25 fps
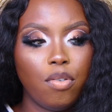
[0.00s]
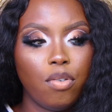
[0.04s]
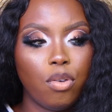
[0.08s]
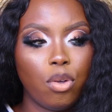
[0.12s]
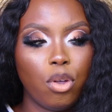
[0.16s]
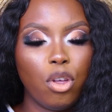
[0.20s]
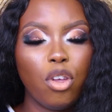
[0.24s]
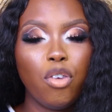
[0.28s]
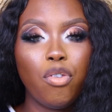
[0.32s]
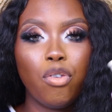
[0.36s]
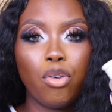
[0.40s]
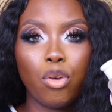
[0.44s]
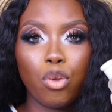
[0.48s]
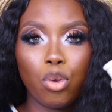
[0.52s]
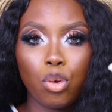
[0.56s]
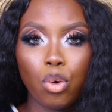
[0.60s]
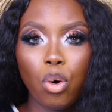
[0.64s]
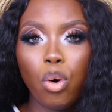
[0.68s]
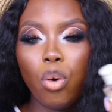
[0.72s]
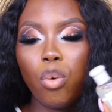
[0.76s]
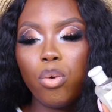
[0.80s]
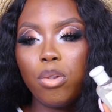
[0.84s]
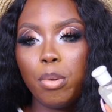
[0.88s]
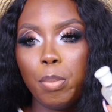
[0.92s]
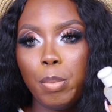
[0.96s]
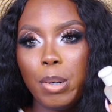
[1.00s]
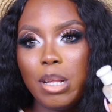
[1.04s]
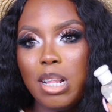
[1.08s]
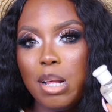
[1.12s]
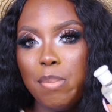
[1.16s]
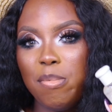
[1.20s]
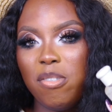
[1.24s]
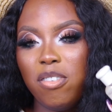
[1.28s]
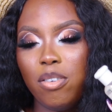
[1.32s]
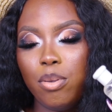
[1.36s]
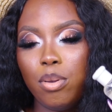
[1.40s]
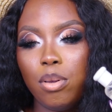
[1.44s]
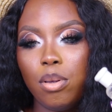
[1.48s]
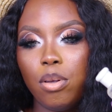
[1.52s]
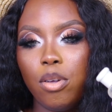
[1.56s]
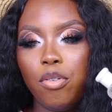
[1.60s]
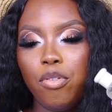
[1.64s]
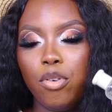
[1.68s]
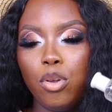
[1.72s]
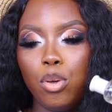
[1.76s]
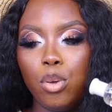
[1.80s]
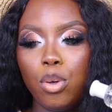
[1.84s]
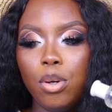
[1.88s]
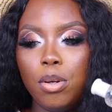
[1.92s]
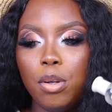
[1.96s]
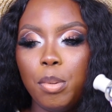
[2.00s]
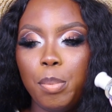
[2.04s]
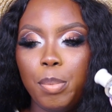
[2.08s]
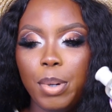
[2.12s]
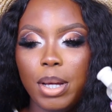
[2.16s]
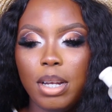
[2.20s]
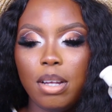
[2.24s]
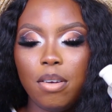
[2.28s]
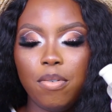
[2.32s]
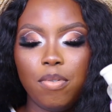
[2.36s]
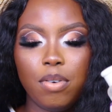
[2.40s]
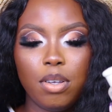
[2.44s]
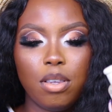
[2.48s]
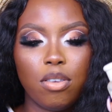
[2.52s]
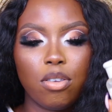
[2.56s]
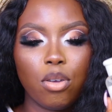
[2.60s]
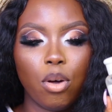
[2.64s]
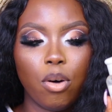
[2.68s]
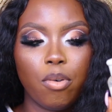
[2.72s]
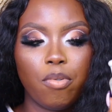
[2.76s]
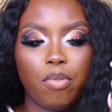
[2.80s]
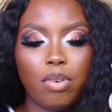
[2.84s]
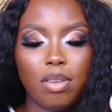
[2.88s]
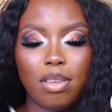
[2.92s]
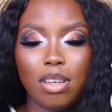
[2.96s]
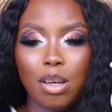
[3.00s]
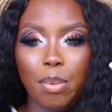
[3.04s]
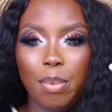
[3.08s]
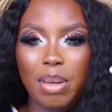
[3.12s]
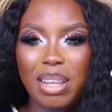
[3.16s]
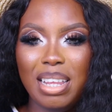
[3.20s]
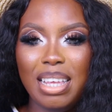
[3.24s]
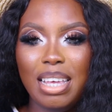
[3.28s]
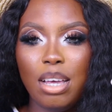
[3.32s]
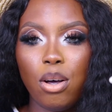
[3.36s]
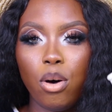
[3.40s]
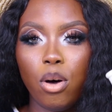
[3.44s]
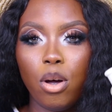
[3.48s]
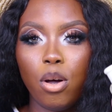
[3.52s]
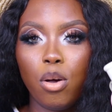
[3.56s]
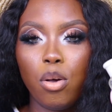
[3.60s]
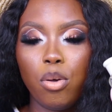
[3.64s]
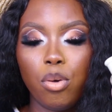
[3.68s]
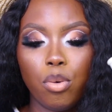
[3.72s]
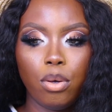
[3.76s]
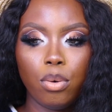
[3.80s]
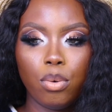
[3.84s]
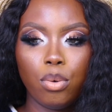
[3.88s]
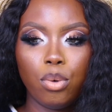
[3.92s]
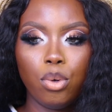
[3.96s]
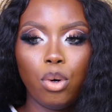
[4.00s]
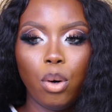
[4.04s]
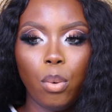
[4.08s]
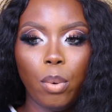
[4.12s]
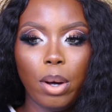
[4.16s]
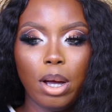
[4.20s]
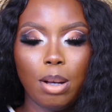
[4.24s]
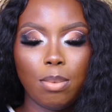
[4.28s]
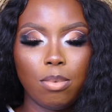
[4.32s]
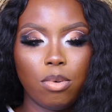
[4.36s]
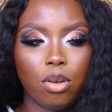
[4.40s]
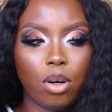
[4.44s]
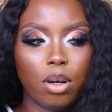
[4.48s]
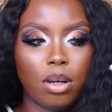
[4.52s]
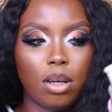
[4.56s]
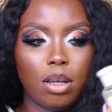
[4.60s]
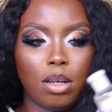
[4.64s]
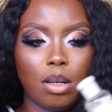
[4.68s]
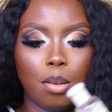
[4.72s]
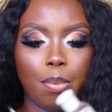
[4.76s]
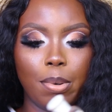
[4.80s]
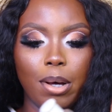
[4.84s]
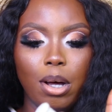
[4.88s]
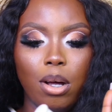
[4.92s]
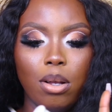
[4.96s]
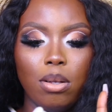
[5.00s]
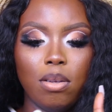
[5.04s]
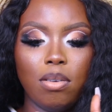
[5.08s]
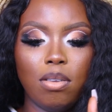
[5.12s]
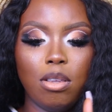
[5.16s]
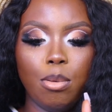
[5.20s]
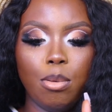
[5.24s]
if you know the benefits of vitamin E oil, you know what I'm talking about.